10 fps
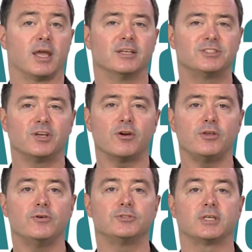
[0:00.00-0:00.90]
consider
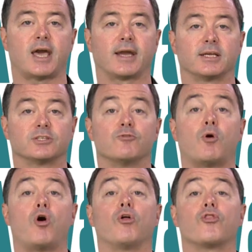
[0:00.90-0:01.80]
using tactics from
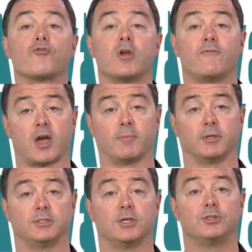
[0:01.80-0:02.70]
all 3 families